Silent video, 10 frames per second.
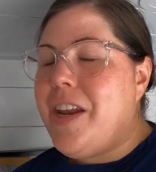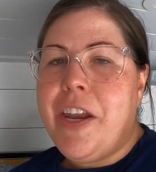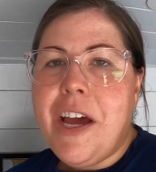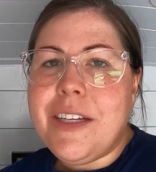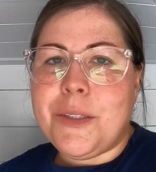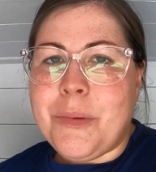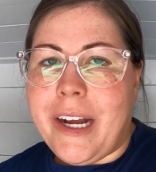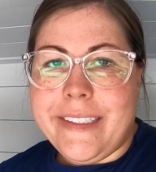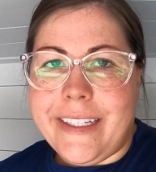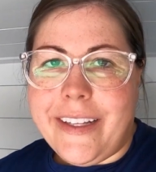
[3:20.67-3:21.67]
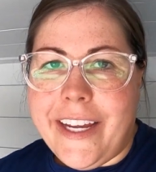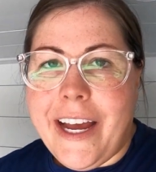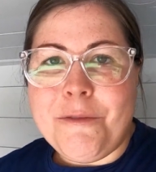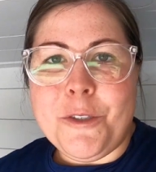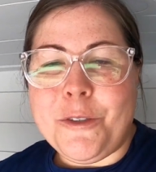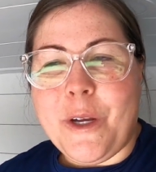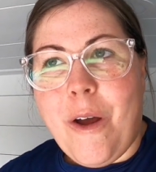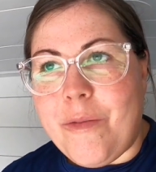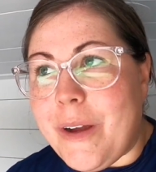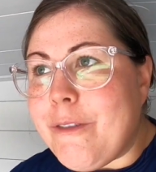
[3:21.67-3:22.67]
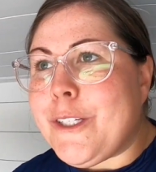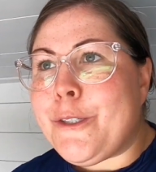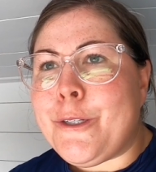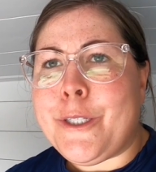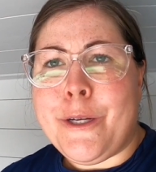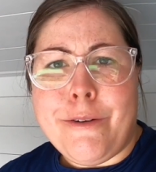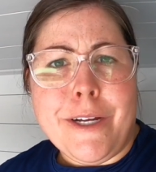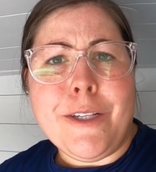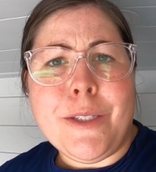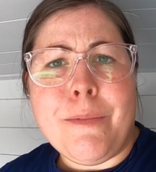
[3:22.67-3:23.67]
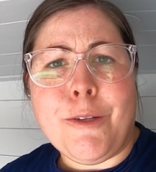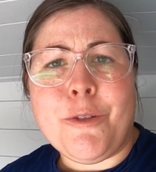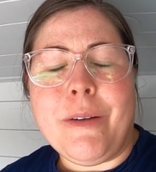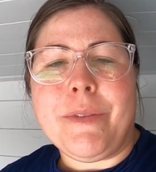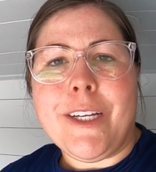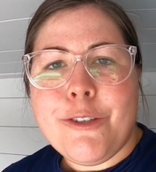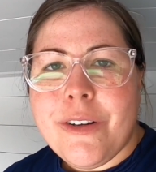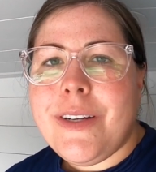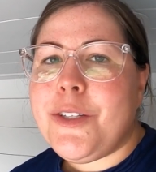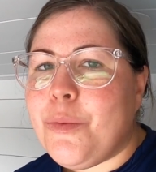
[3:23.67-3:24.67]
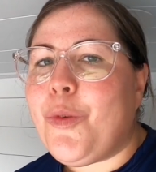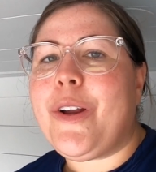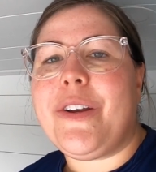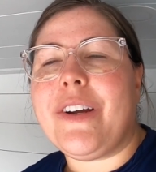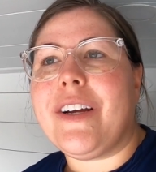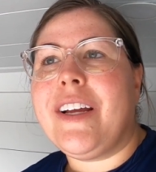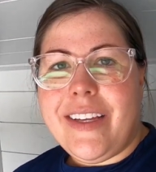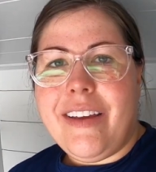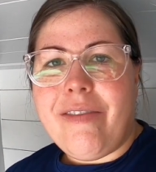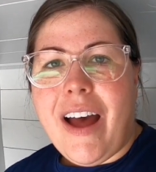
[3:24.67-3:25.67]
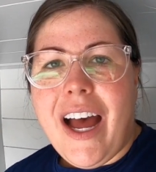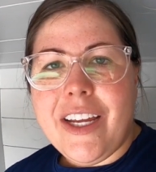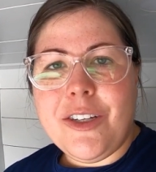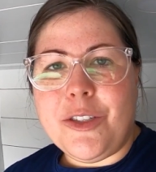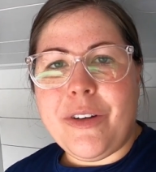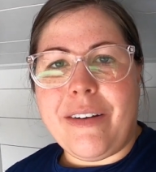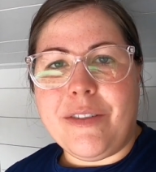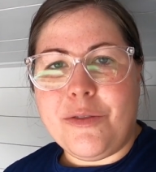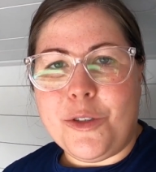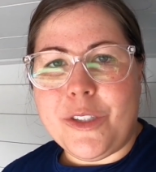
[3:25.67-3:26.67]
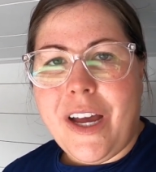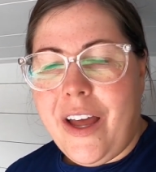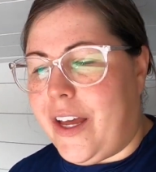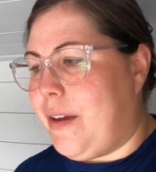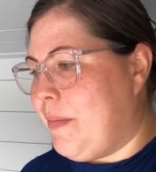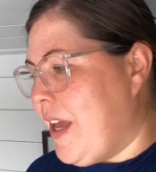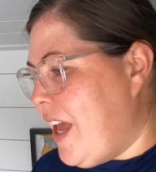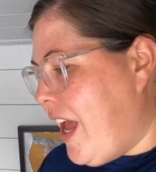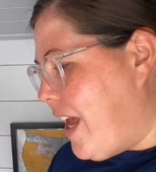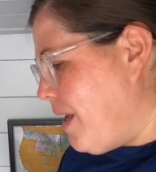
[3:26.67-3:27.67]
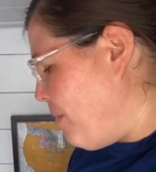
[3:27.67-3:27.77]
Not surprisingly, after doing all of my research and going on small trips, I started to wonder if I could travel full time. And I